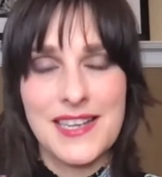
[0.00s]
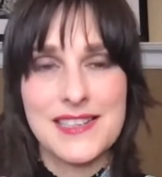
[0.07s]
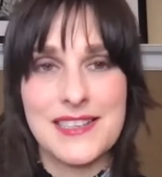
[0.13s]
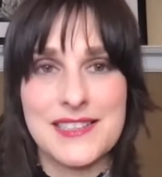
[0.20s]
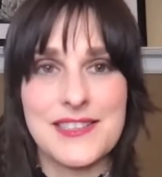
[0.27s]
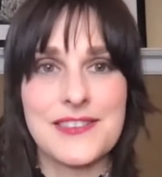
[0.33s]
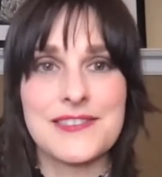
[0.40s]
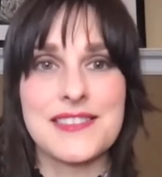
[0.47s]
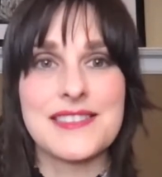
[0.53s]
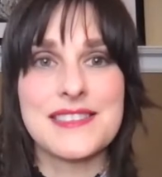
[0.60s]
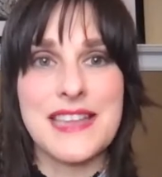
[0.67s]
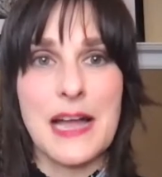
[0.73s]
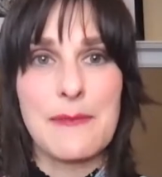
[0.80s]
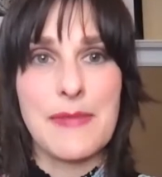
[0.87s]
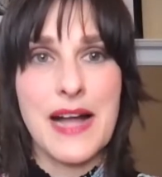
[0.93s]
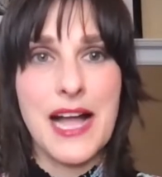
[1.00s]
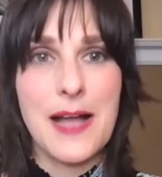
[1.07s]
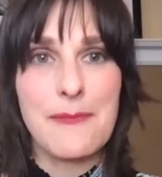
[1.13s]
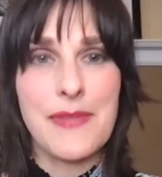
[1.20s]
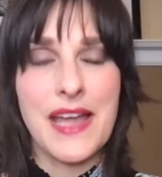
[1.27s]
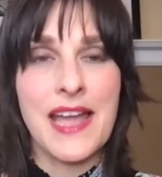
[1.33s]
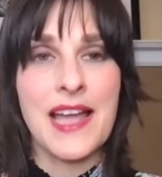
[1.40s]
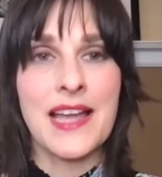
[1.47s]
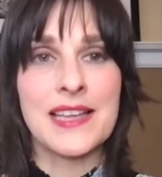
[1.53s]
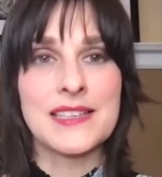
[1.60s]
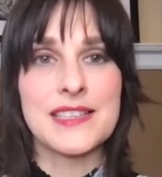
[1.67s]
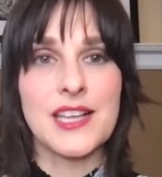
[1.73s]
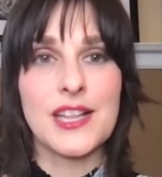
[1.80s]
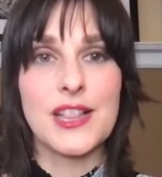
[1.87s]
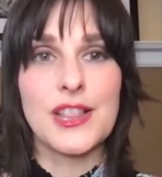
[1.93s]
to start to step up
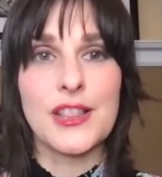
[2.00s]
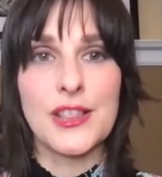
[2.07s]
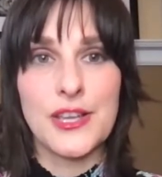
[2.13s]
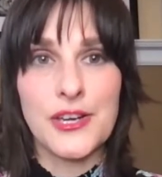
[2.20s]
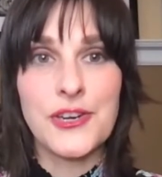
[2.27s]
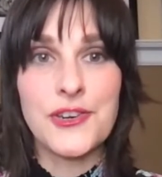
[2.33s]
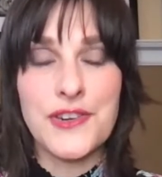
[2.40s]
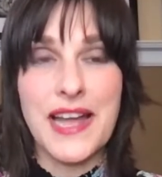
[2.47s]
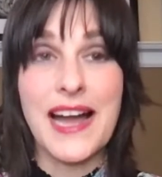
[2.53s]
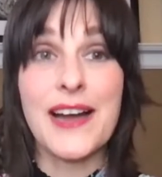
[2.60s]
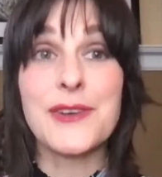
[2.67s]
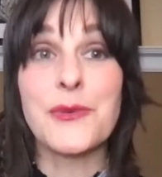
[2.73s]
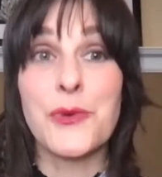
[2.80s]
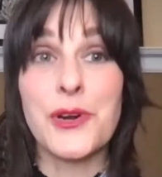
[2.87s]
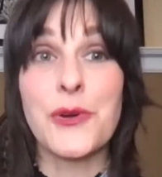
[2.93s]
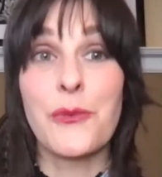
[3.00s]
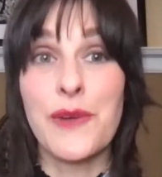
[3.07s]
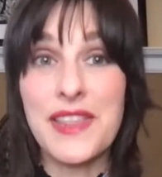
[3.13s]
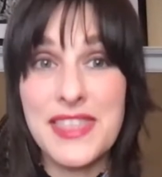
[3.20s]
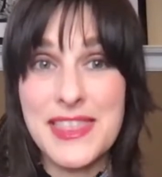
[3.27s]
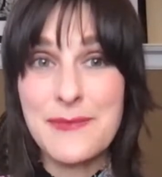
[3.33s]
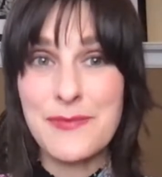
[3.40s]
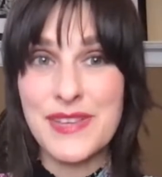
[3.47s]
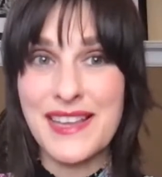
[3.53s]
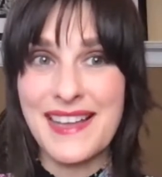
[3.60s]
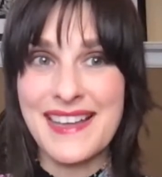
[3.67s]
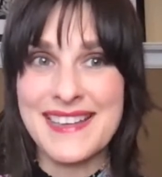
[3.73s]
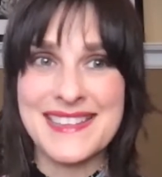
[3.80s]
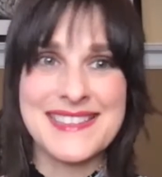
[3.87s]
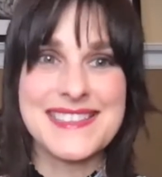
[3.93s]
and learn how to work with the
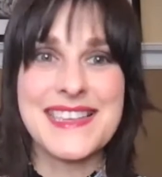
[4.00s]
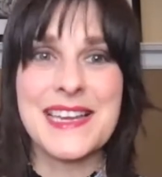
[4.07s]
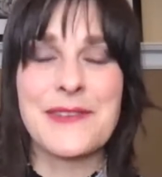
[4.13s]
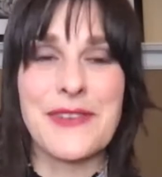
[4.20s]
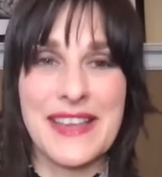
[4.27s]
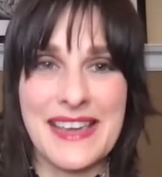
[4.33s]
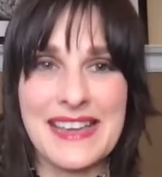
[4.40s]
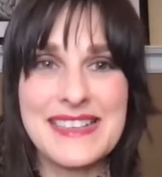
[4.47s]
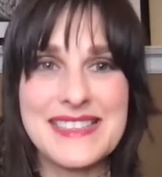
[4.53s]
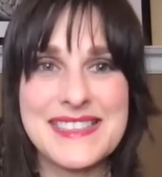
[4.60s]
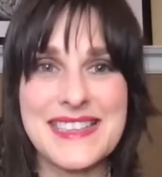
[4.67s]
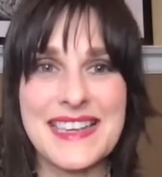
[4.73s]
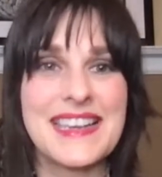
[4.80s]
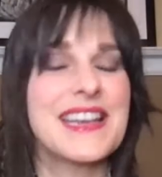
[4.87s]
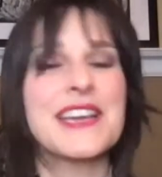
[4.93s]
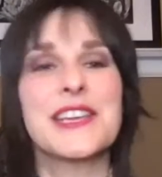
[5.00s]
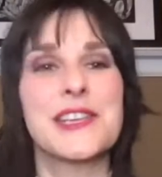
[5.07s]
plan instead of against it,